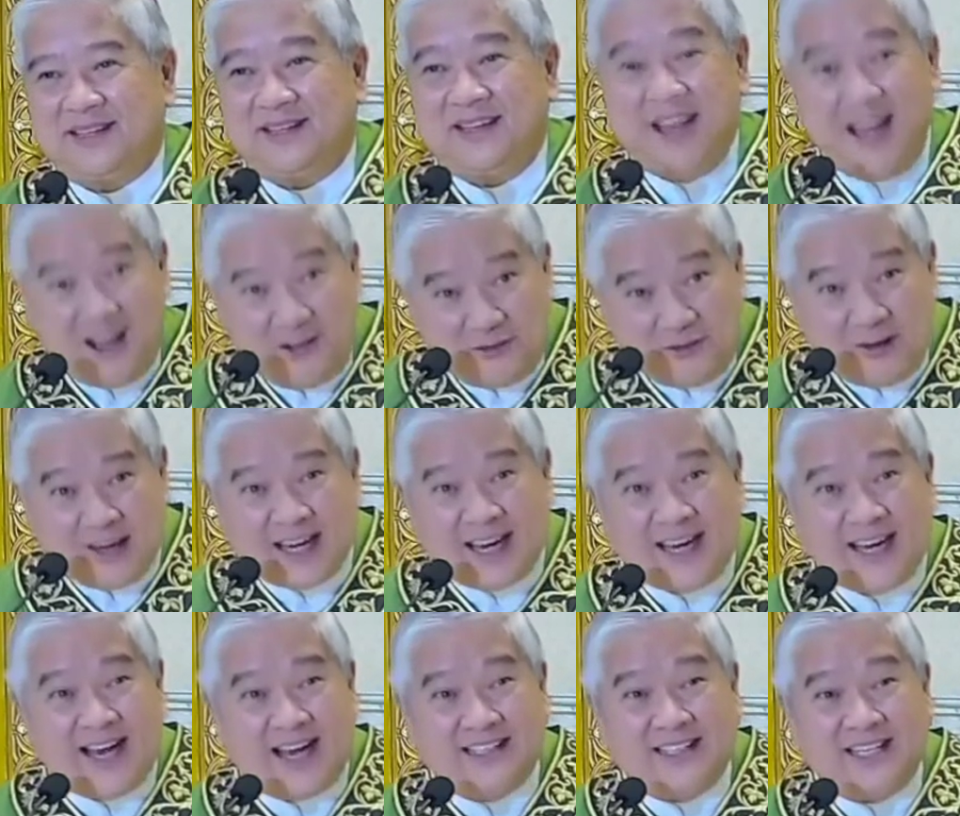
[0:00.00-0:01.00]
Love one
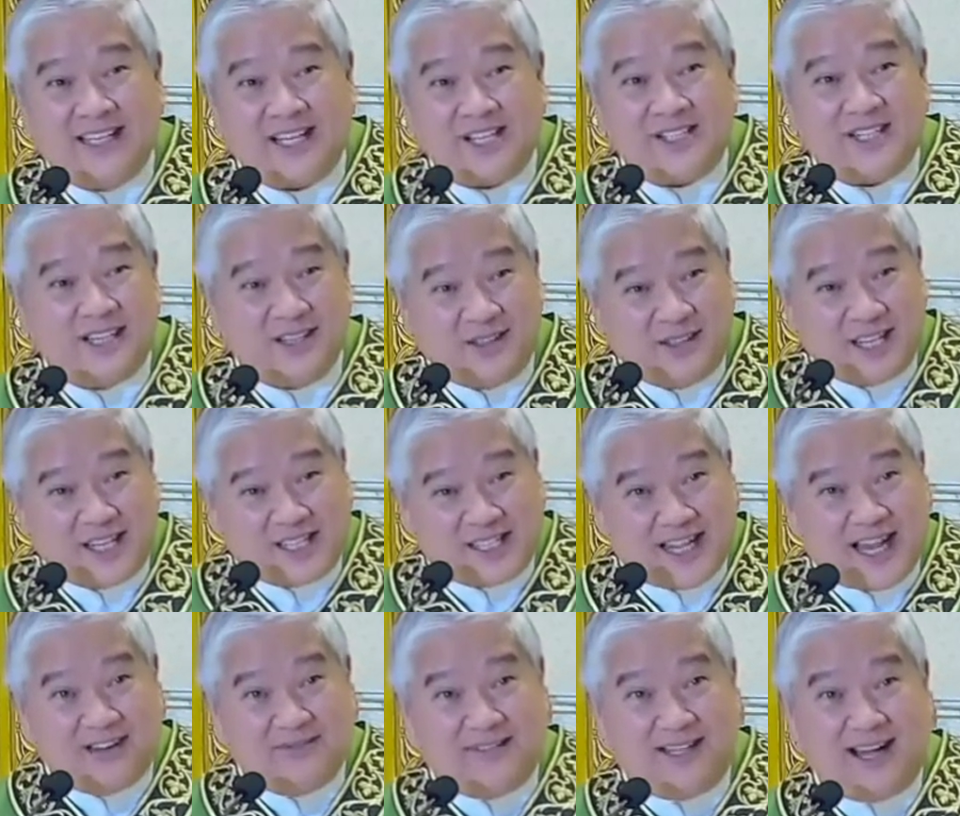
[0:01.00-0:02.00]
another as the Lord has
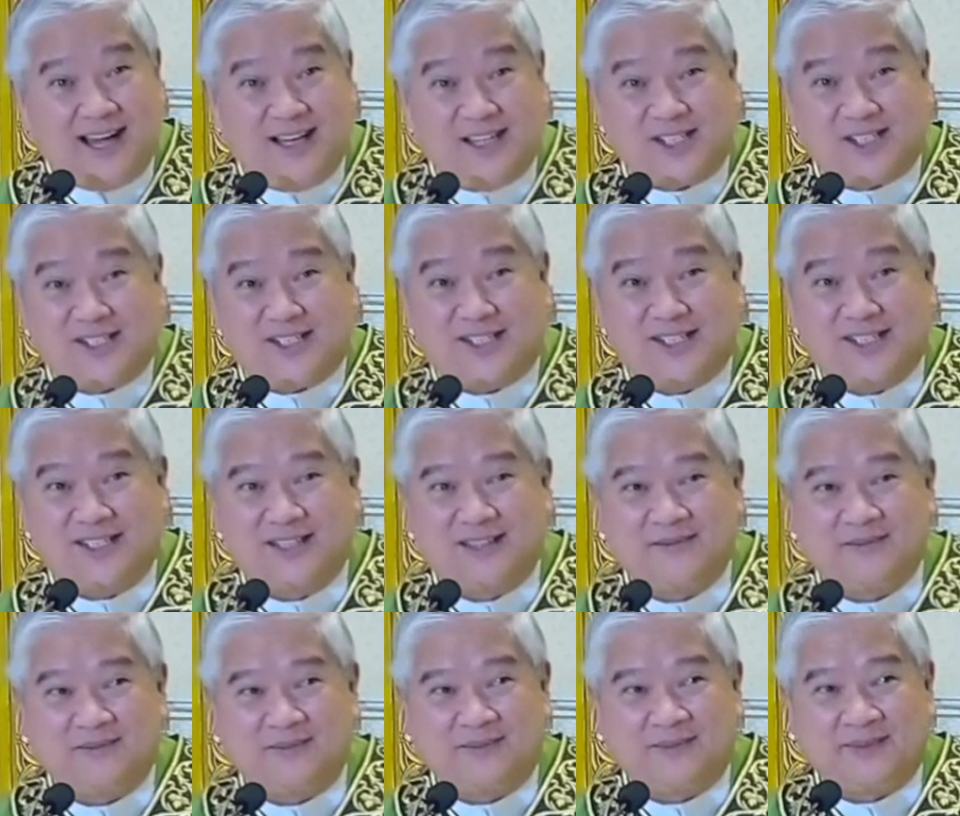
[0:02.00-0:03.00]
loved us?
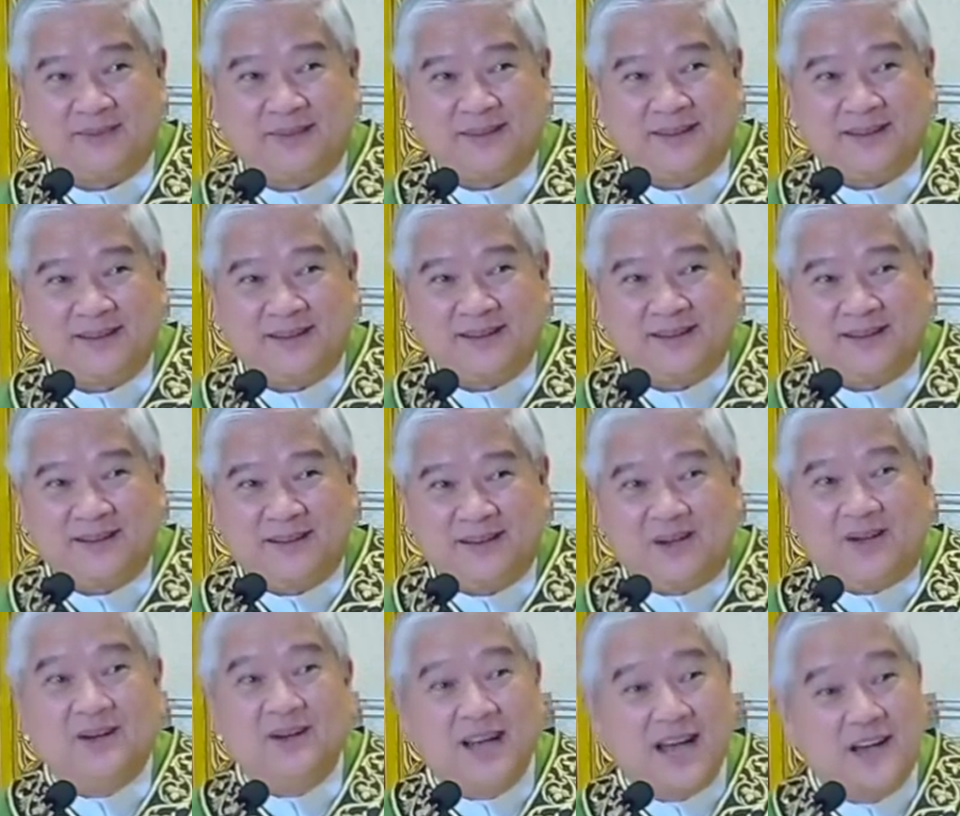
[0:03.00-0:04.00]

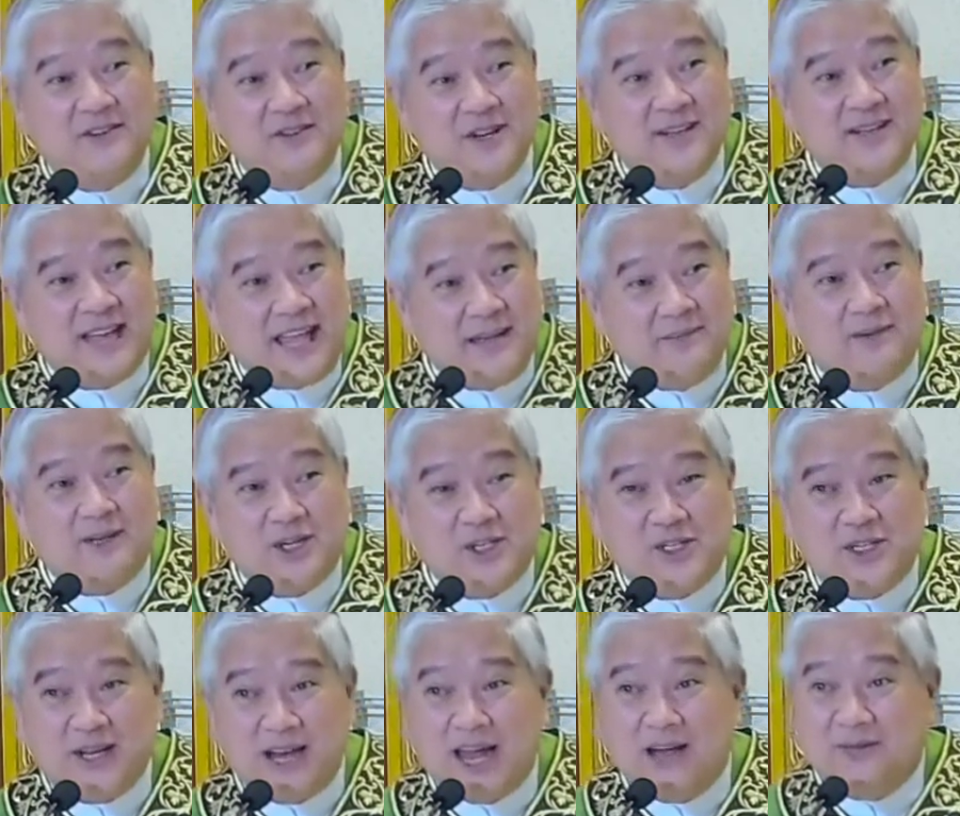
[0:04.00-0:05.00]
Or love your neighbor
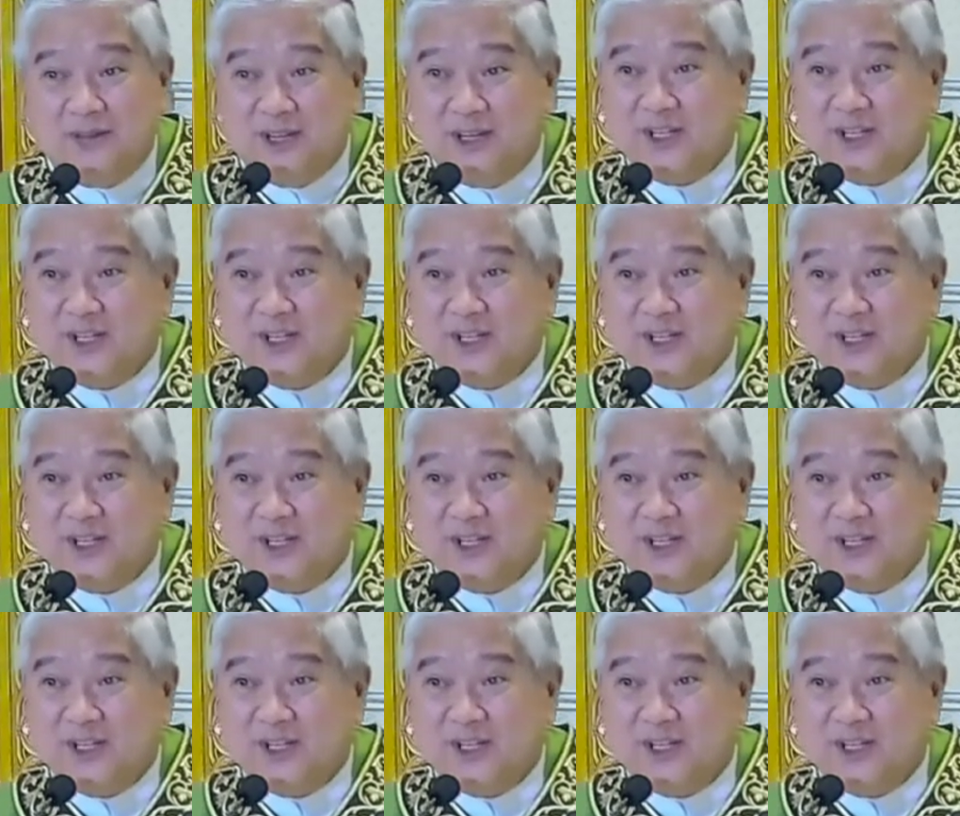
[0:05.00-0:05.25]
as you love